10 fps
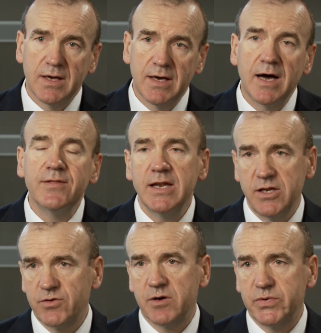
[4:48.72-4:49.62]
And then
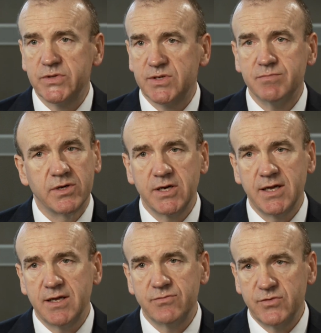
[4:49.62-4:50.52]
you've got to put some
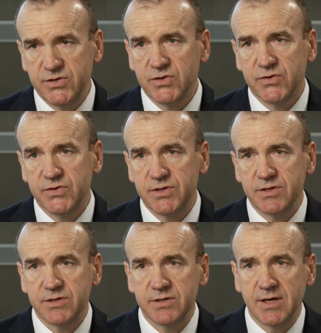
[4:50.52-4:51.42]
money in,
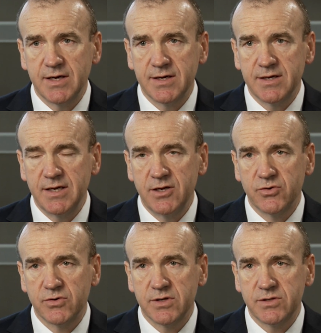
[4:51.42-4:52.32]
resources, in
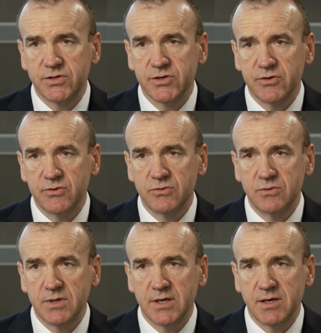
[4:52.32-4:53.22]
order
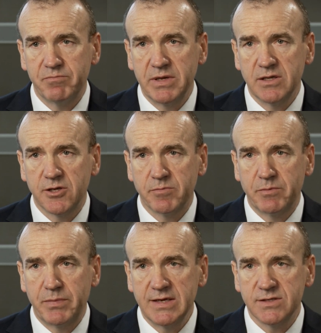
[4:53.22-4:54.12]
to build up
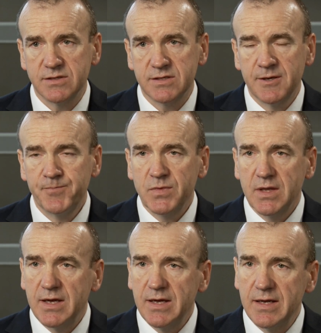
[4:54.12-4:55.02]
a presence.
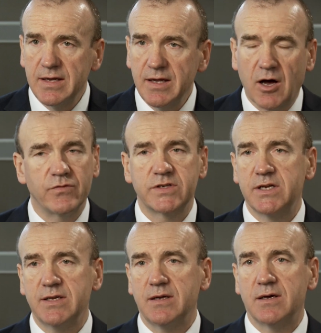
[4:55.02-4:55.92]

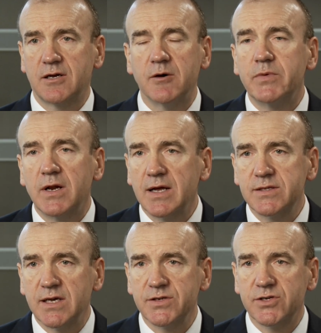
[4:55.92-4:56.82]
Obviously, a company
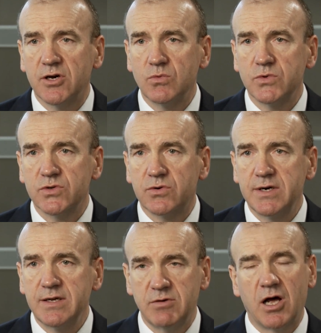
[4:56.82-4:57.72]
like Tesco was
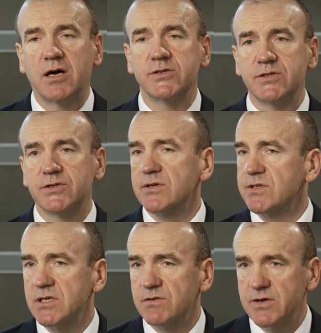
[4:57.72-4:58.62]
already large and
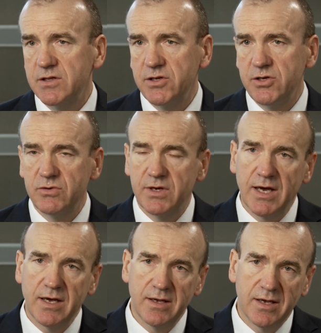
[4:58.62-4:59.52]
successful in the
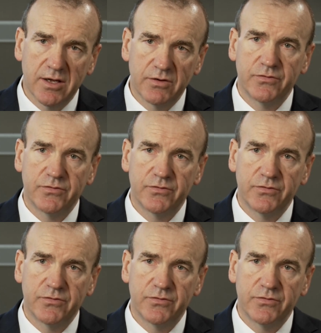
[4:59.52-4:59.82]
UK. It could